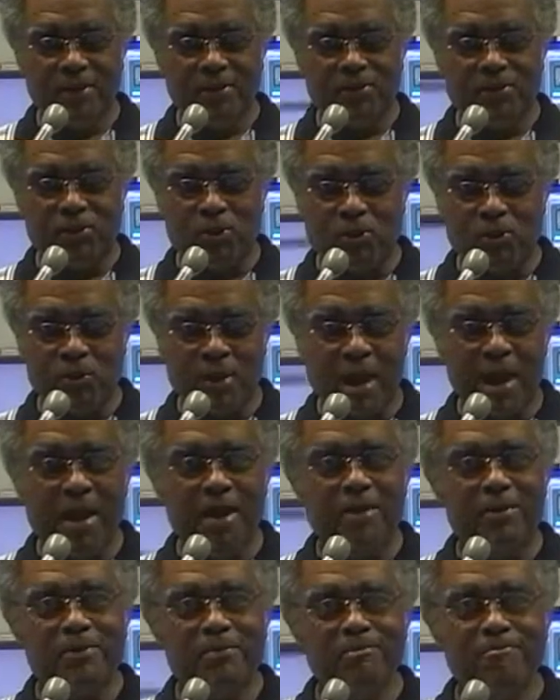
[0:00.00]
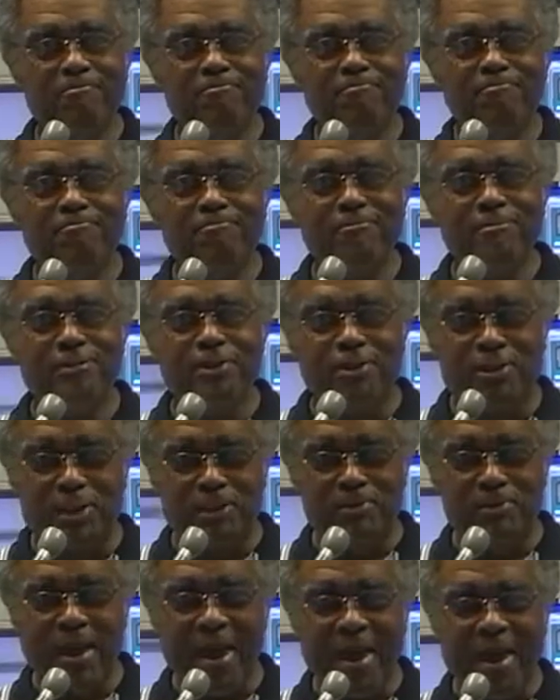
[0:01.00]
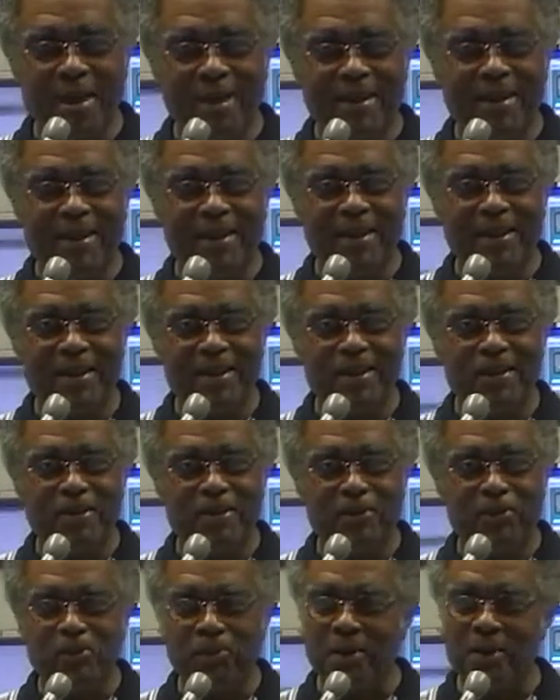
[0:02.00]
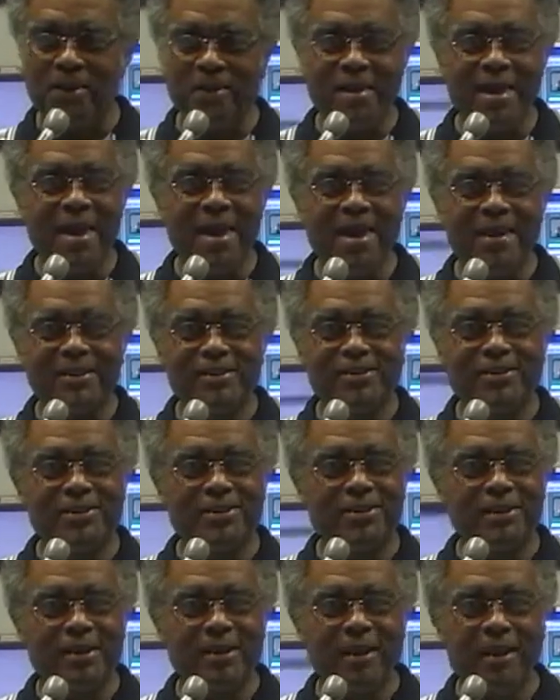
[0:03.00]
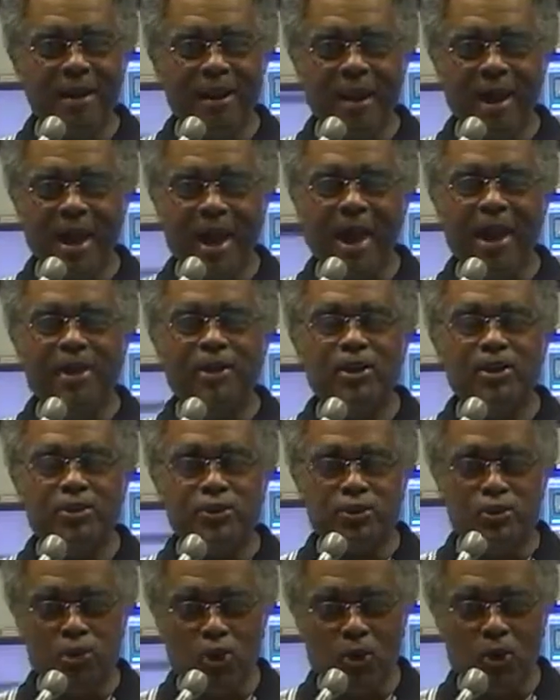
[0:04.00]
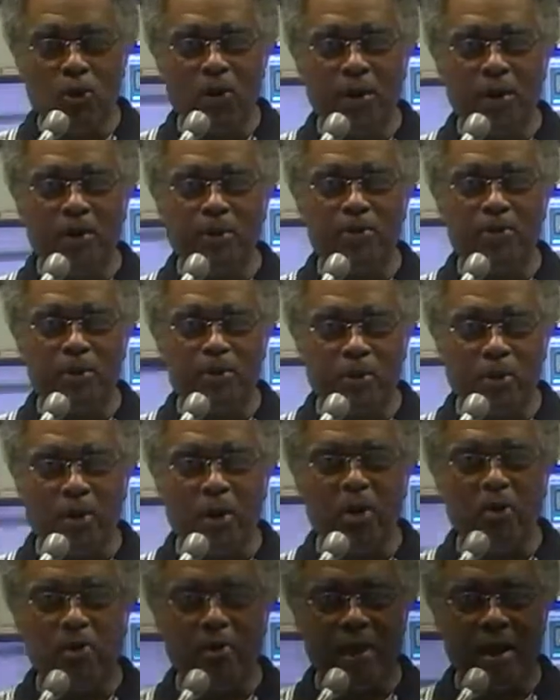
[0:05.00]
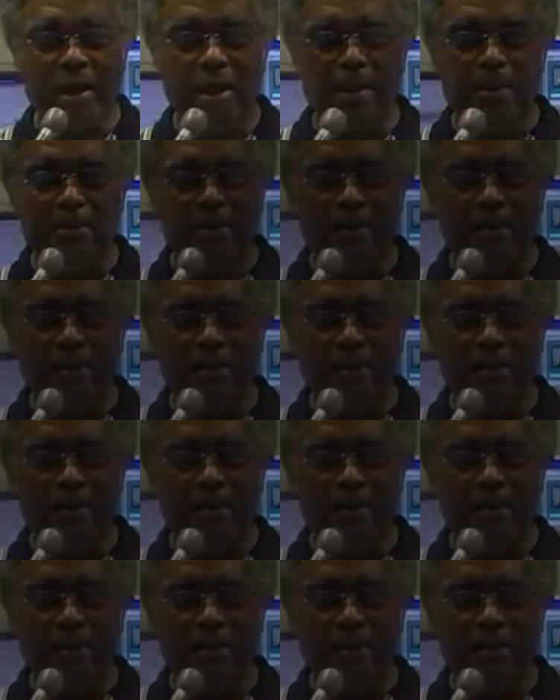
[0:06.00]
So now, sit back, relax, and enjoy the program.